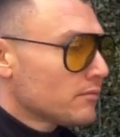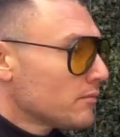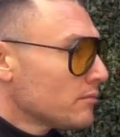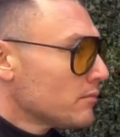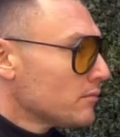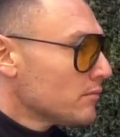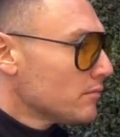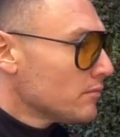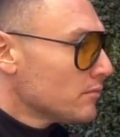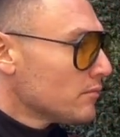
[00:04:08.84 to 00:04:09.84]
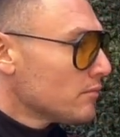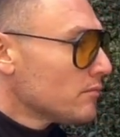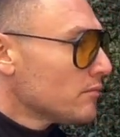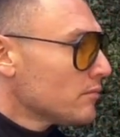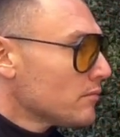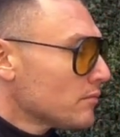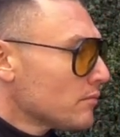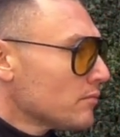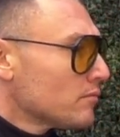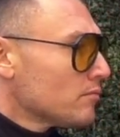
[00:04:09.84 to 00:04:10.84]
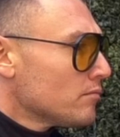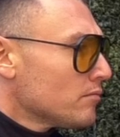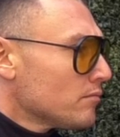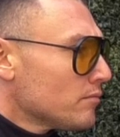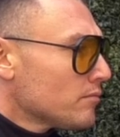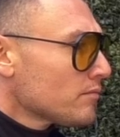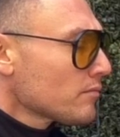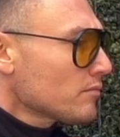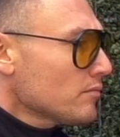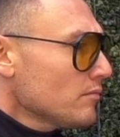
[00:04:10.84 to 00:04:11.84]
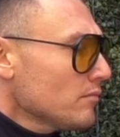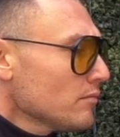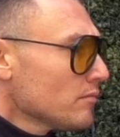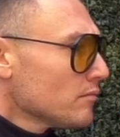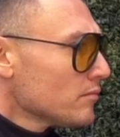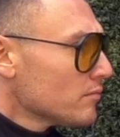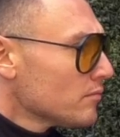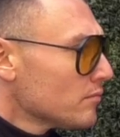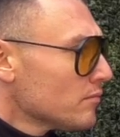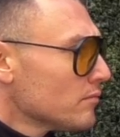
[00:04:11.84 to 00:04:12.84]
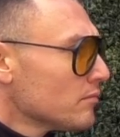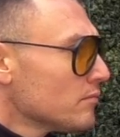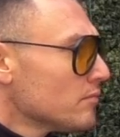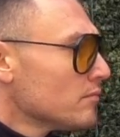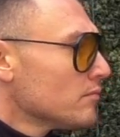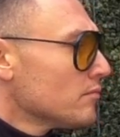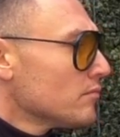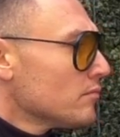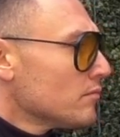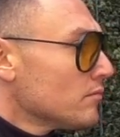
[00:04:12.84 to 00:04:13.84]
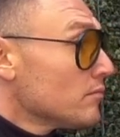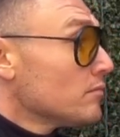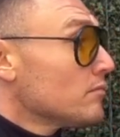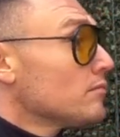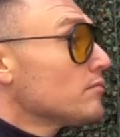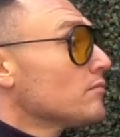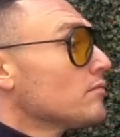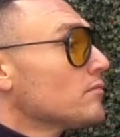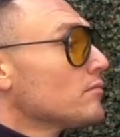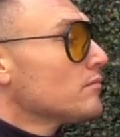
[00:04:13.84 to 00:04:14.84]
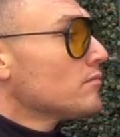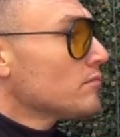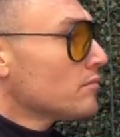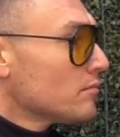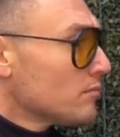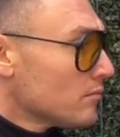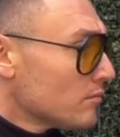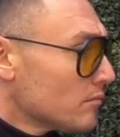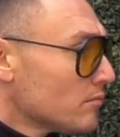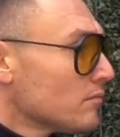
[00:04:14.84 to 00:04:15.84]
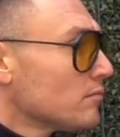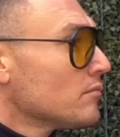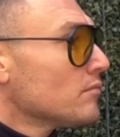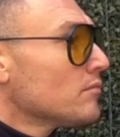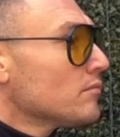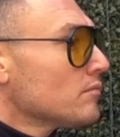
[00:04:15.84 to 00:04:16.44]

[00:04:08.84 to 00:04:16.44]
(not speaking)